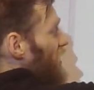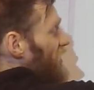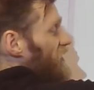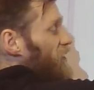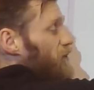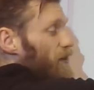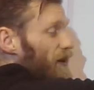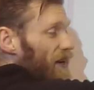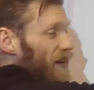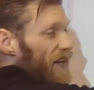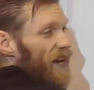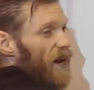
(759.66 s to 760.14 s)
there
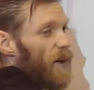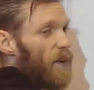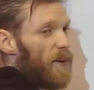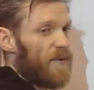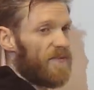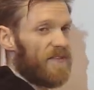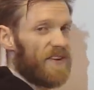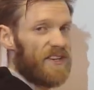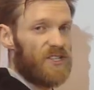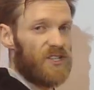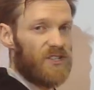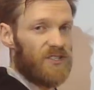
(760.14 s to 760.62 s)
to be a
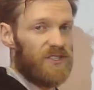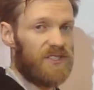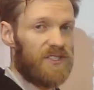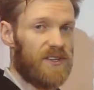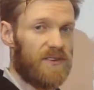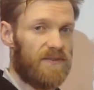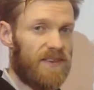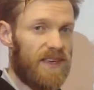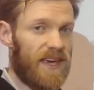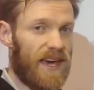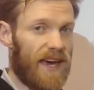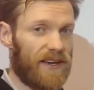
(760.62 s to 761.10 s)
coefficient
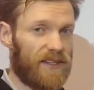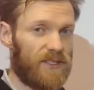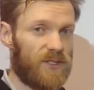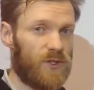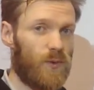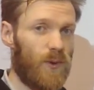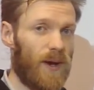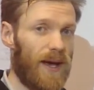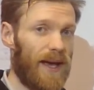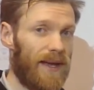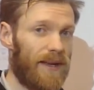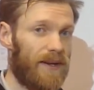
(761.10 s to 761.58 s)
of the x
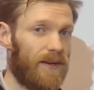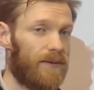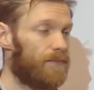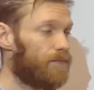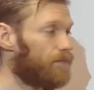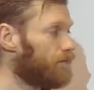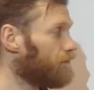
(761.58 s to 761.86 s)
squared.